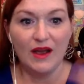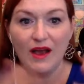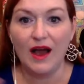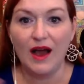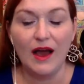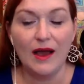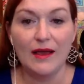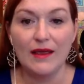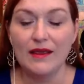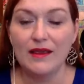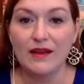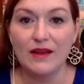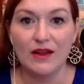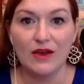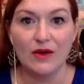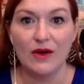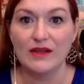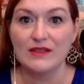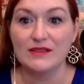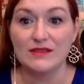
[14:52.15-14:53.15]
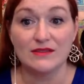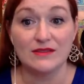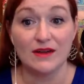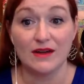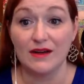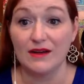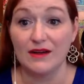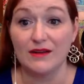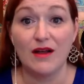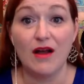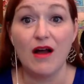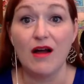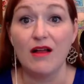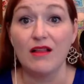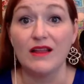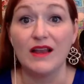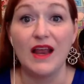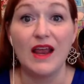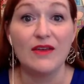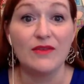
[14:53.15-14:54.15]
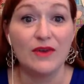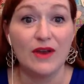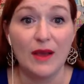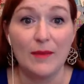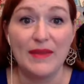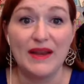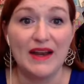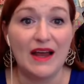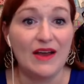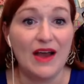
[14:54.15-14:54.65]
I, you know, I started calling every, I mean, I,